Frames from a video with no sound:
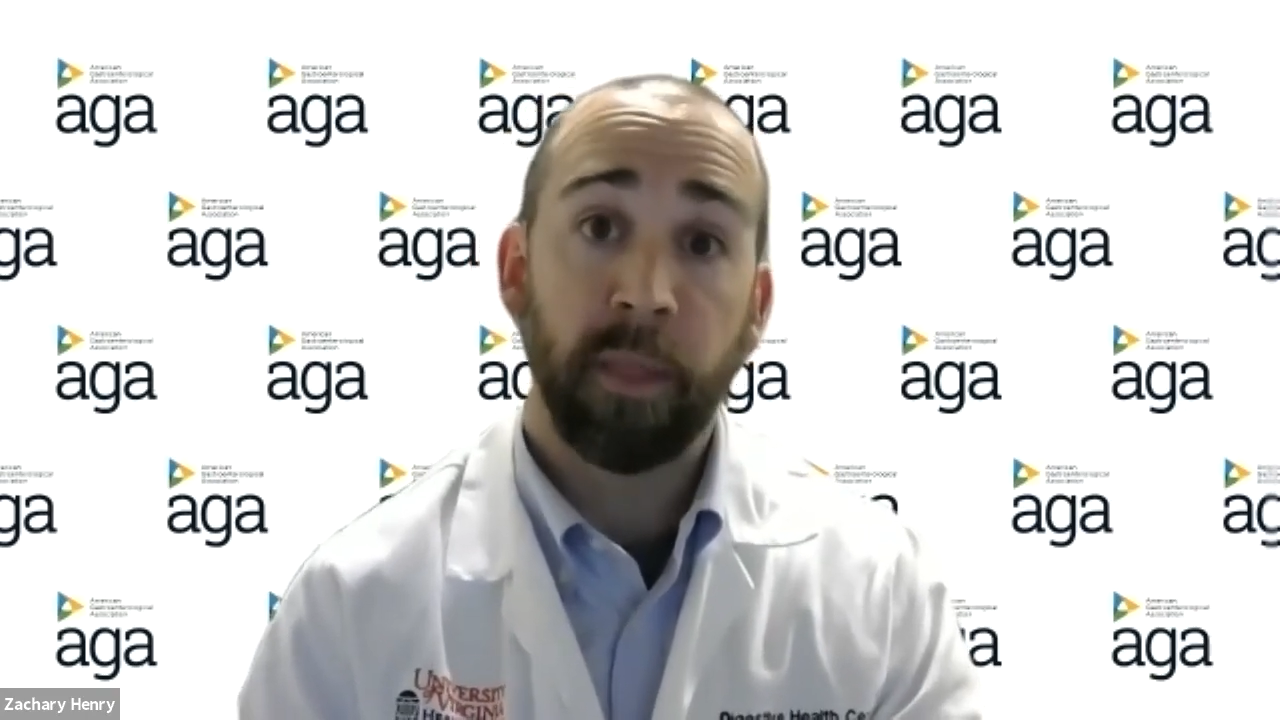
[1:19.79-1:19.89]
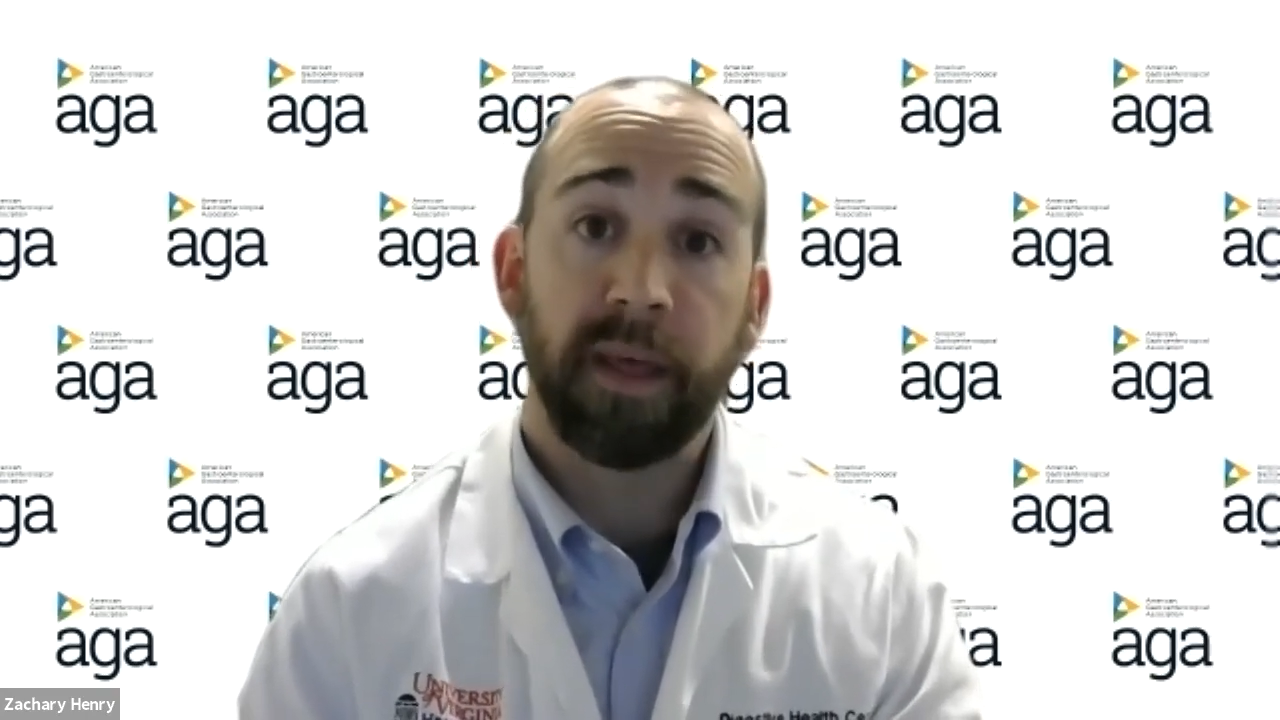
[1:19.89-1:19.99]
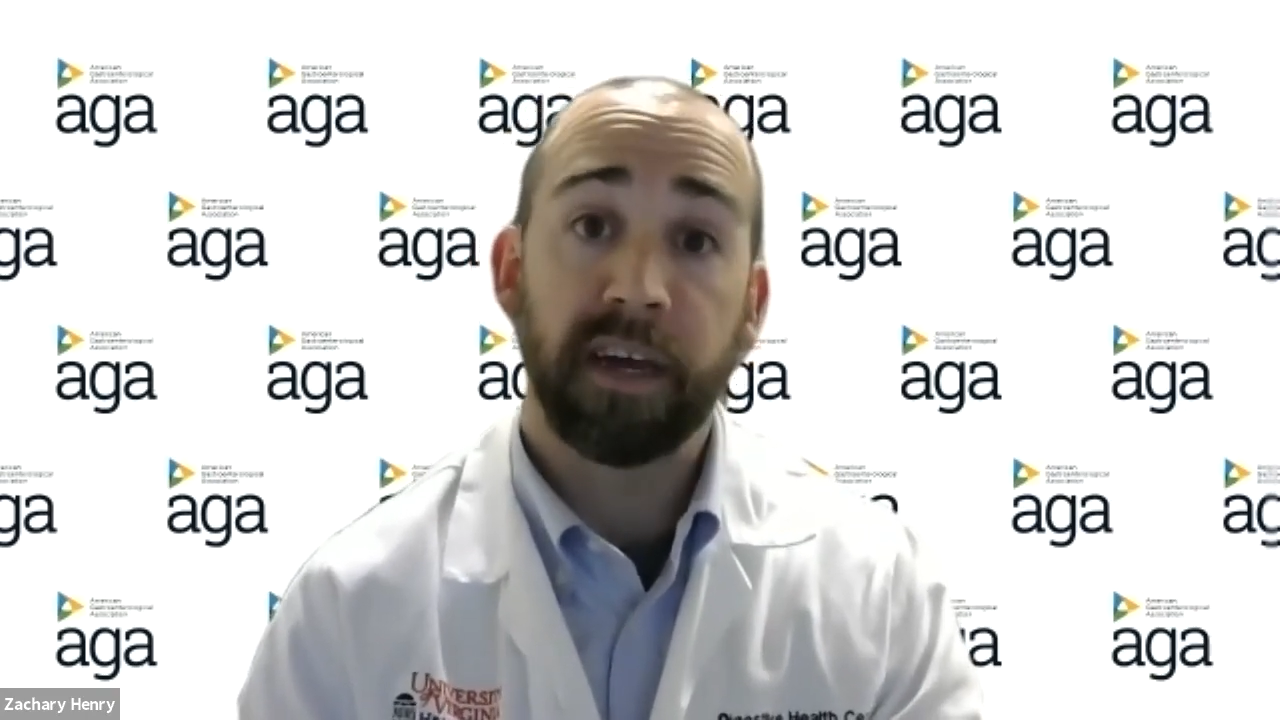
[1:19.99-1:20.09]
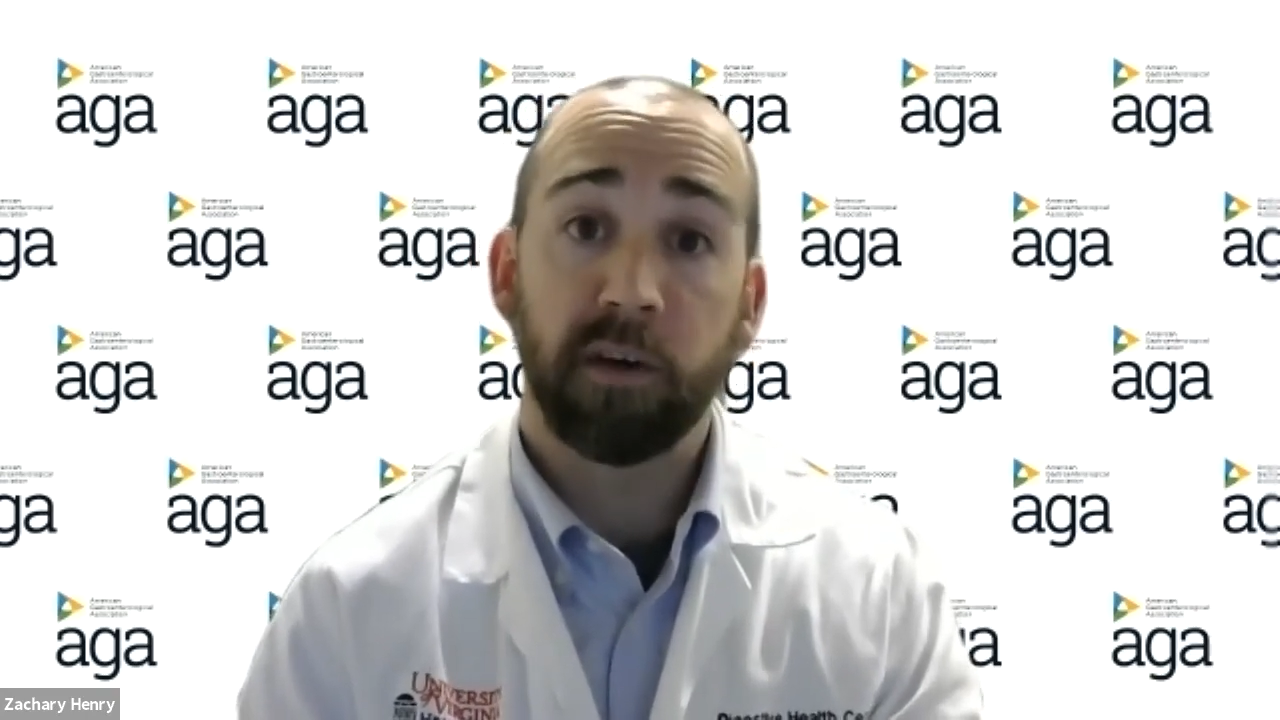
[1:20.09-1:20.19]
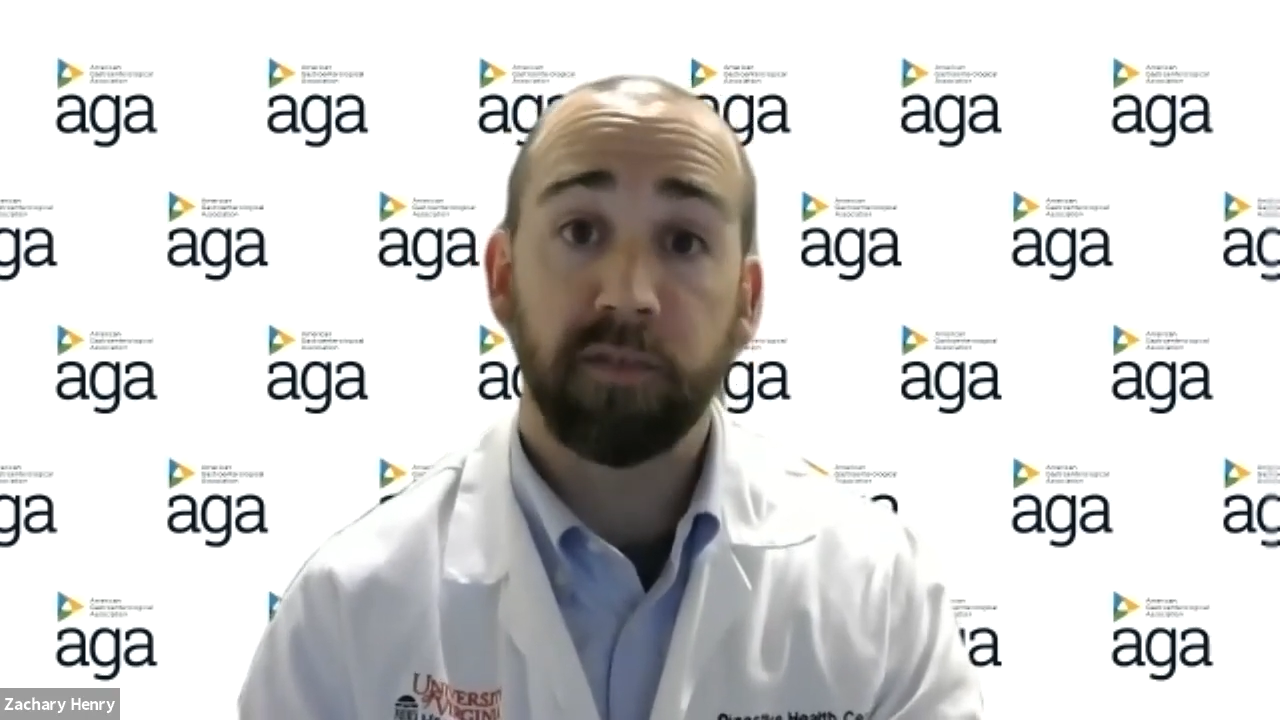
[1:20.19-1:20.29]

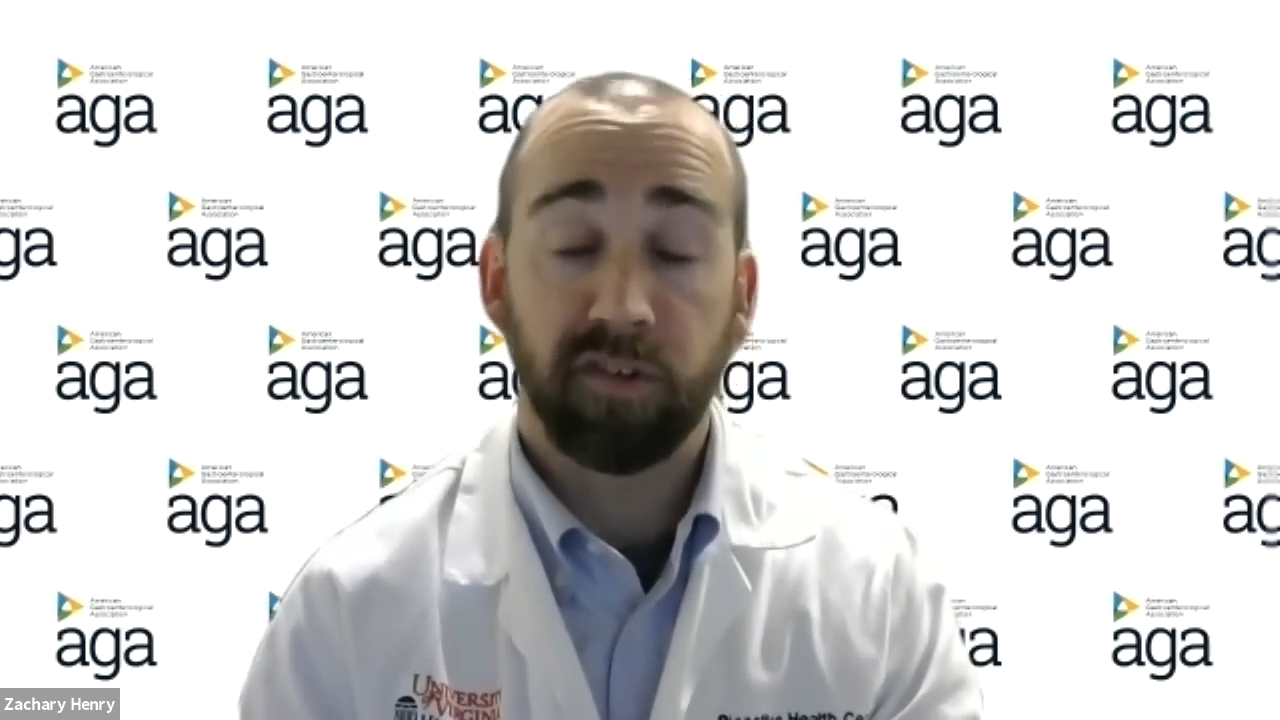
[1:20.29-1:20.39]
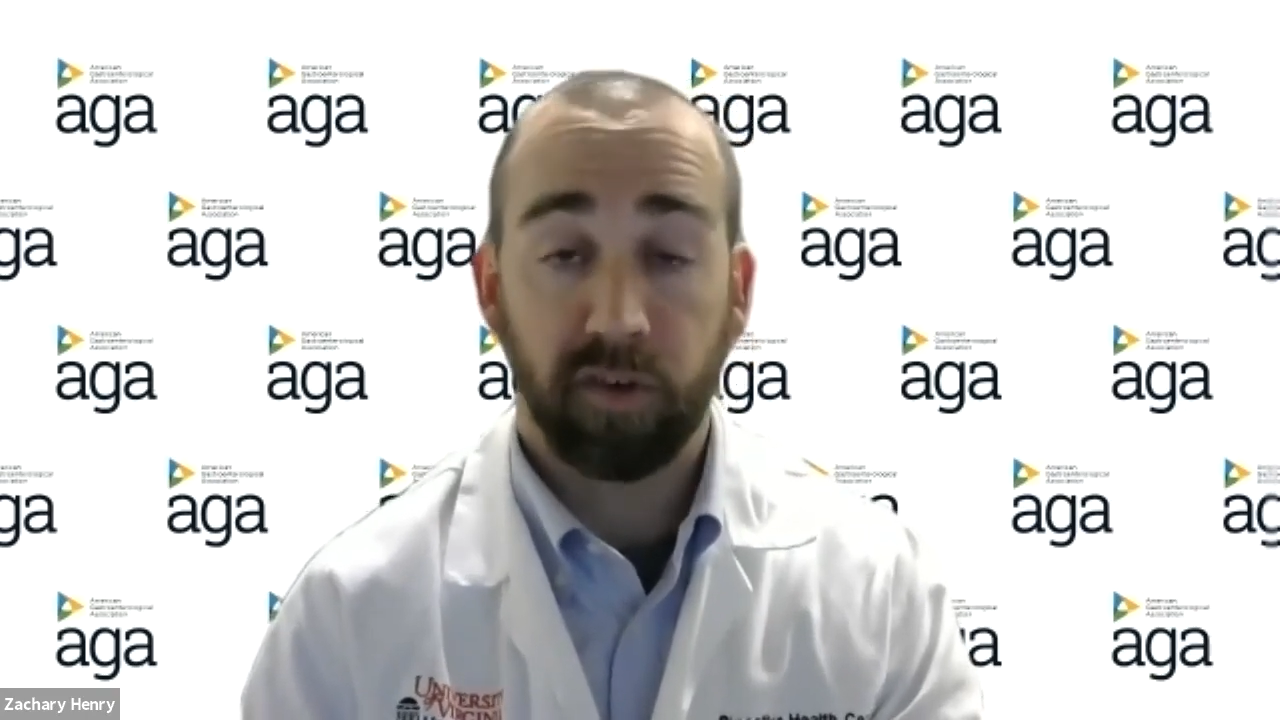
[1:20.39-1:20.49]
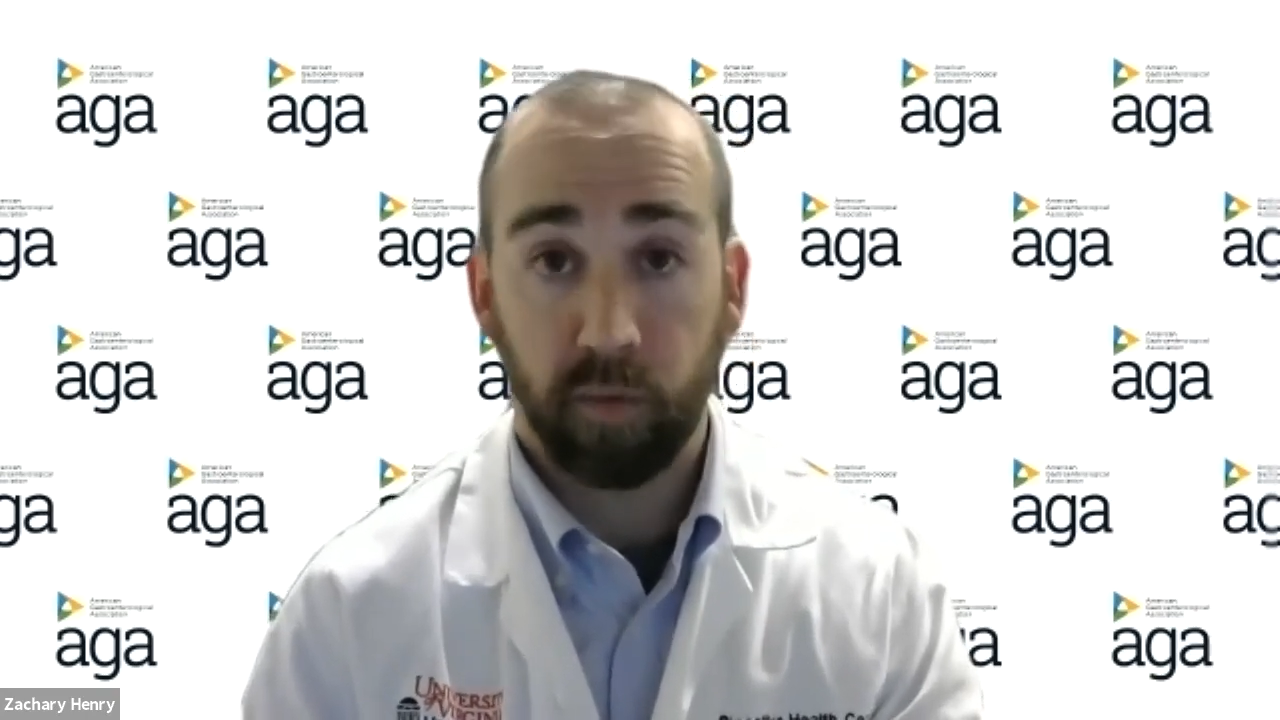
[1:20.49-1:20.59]
interventional